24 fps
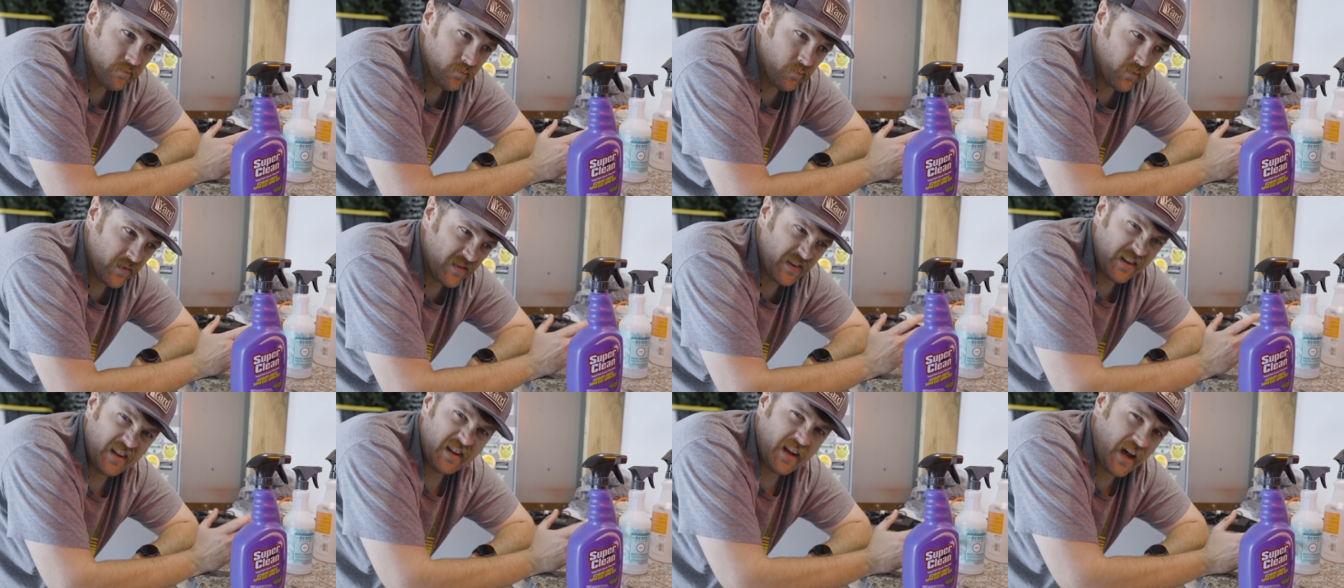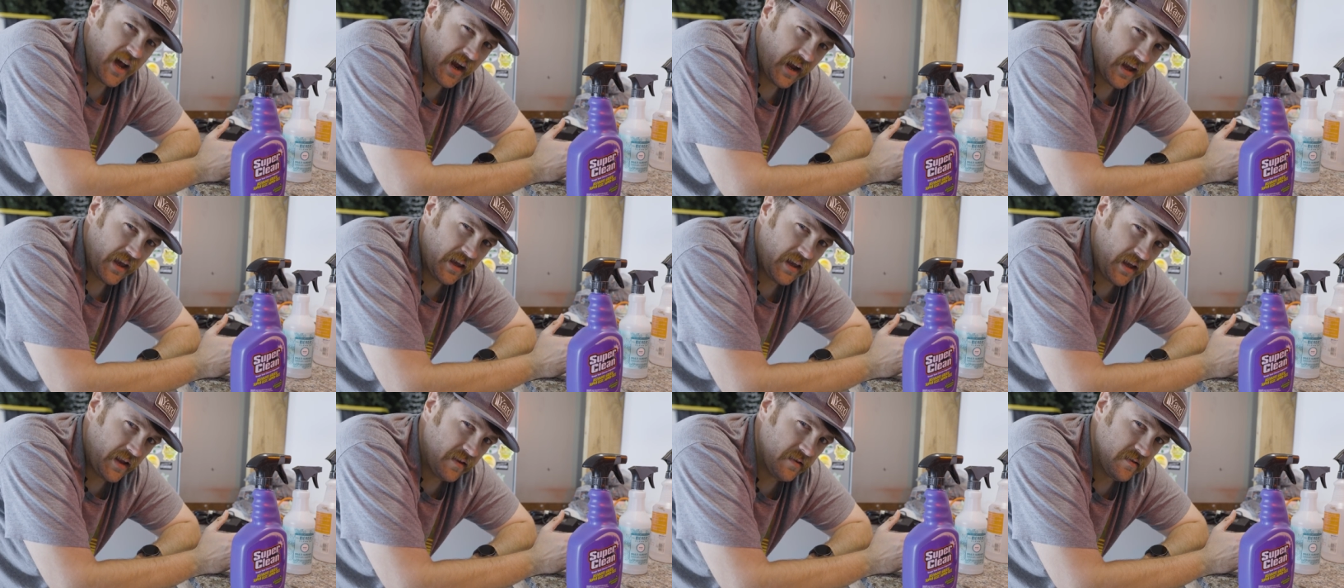was a knock
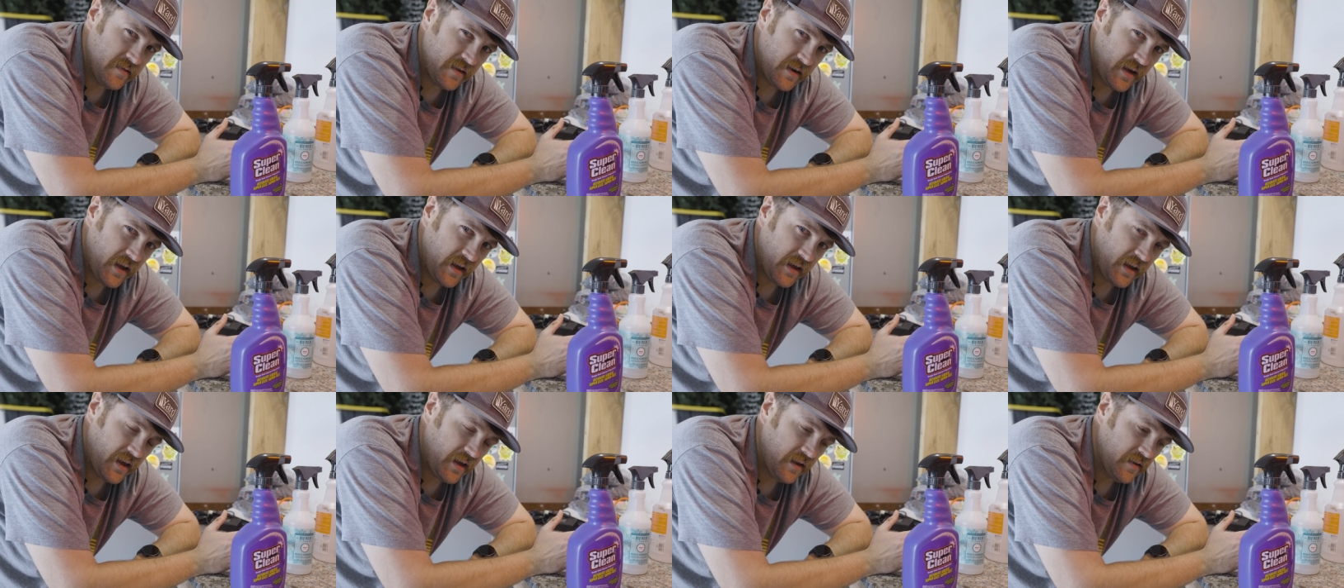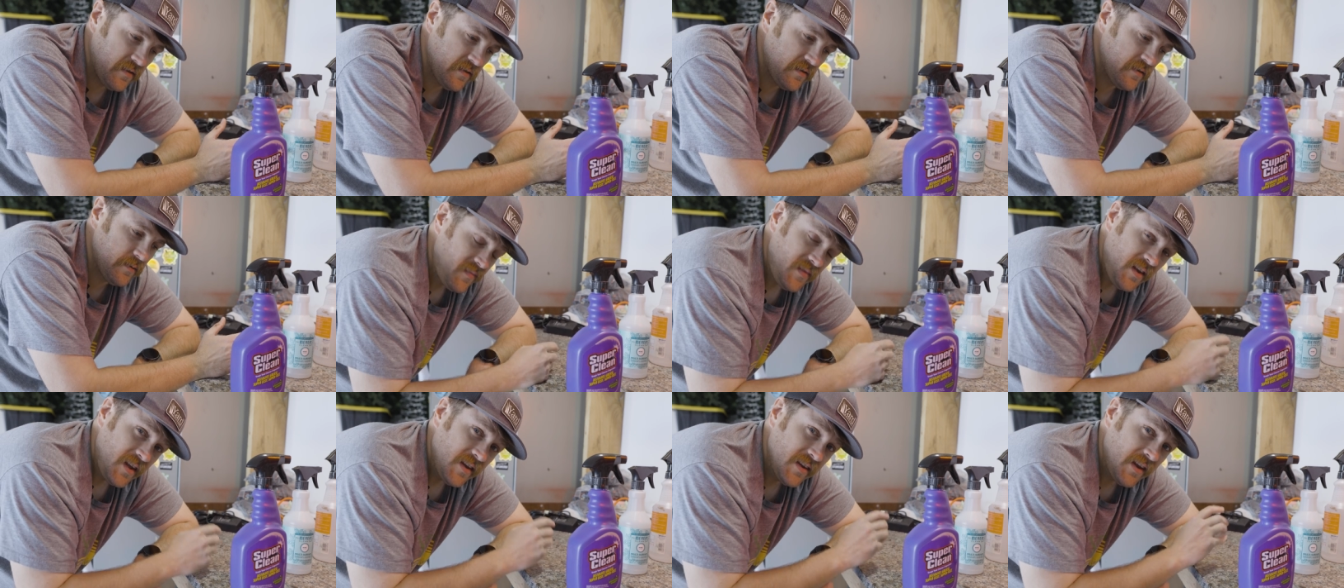against it, I
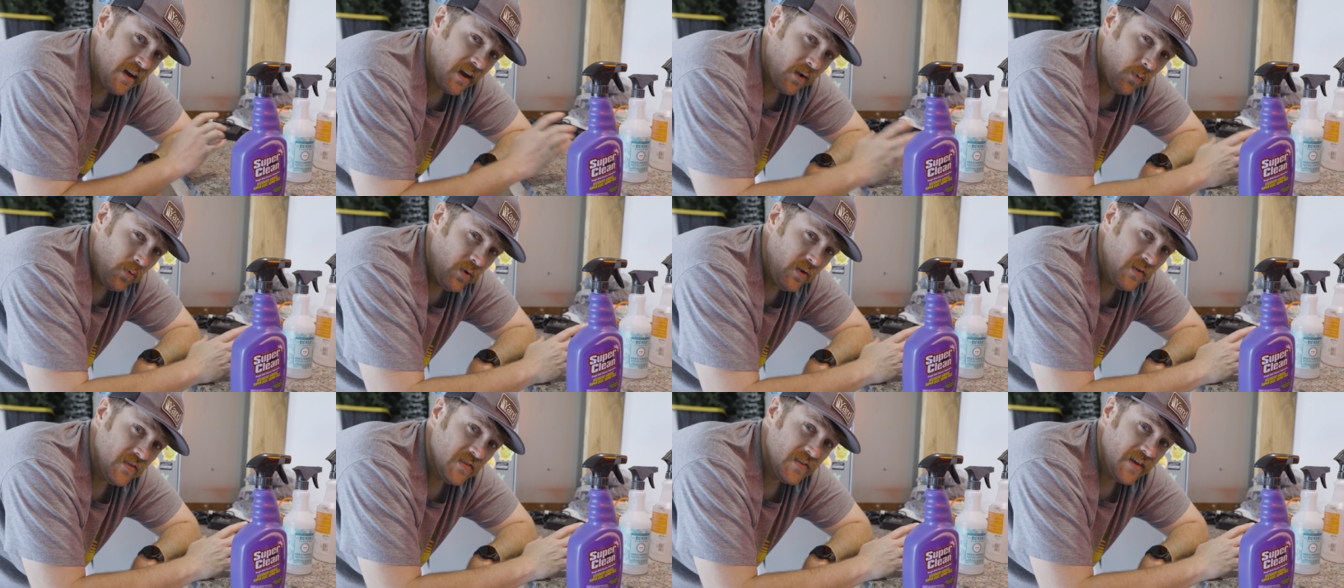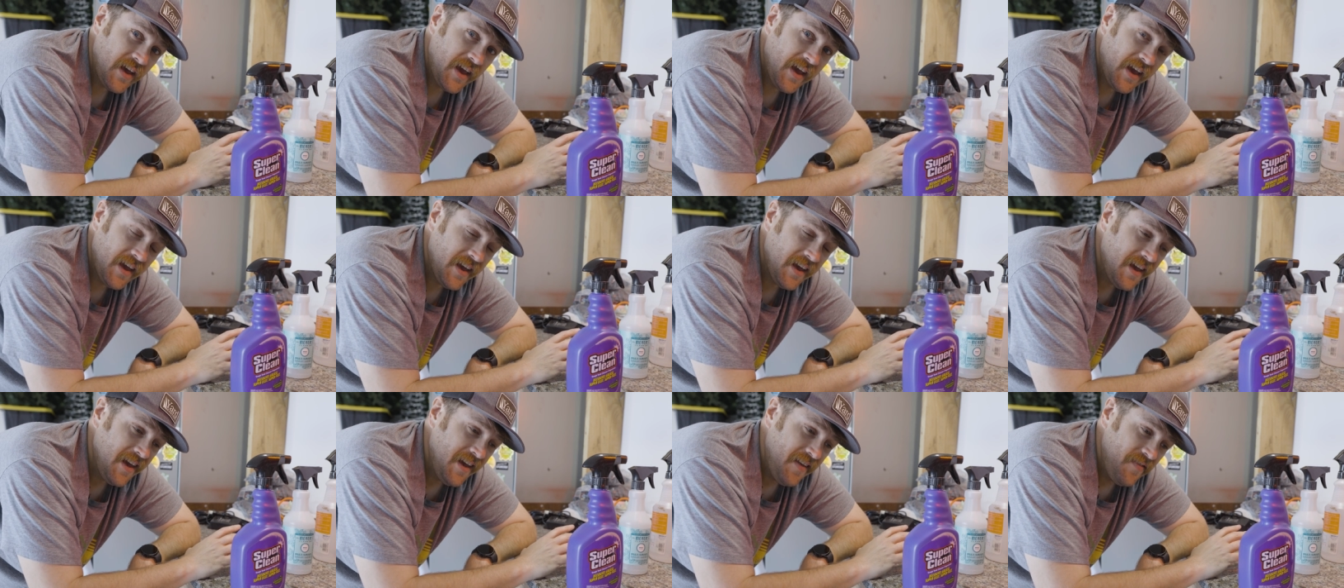guess. Now I will
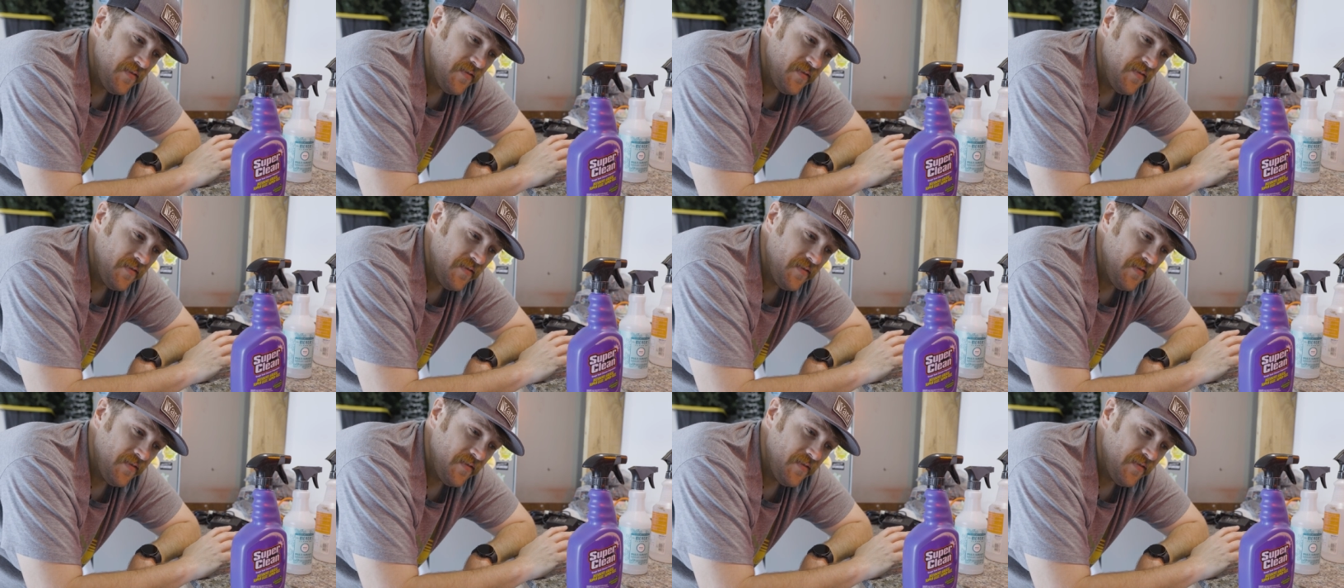say